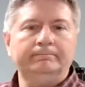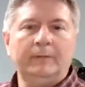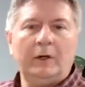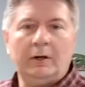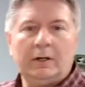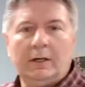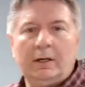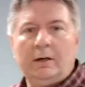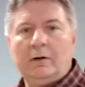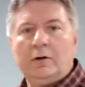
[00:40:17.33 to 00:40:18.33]
Erica
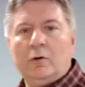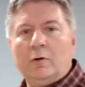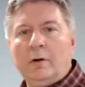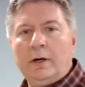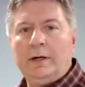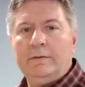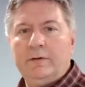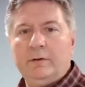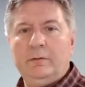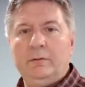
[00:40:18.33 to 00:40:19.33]
or Corey, if
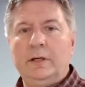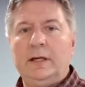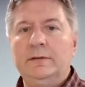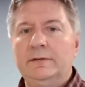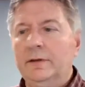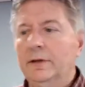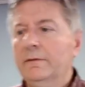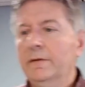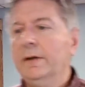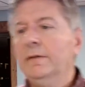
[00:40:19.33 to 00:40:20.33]
you guys think
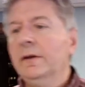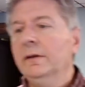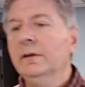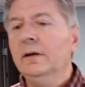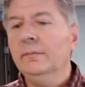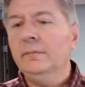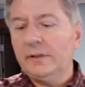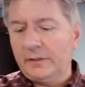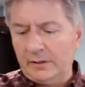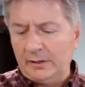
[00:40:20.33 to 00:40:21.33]
of anything that I'm
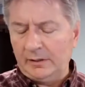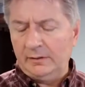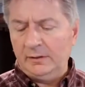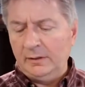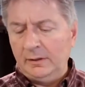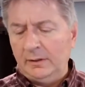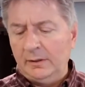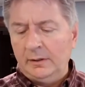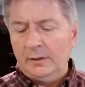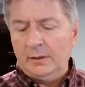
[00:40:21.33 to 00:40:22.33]
missing,
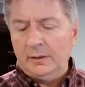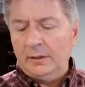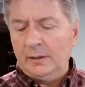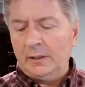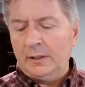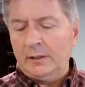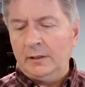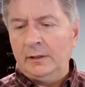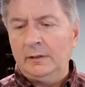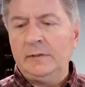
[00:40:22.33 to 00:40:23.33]

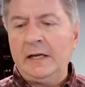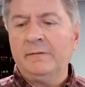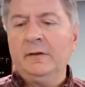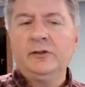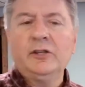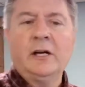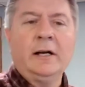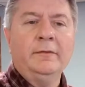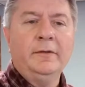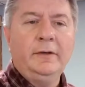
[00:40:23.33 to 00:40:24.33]
definitely check
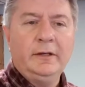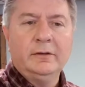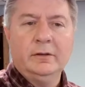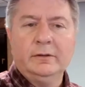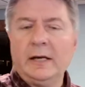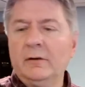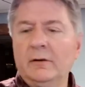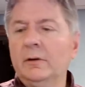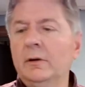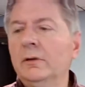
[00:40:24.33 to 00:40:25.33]
out the digital
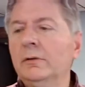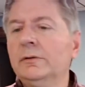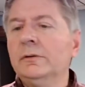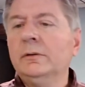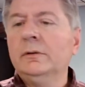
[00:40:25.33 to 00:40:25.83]
downloads.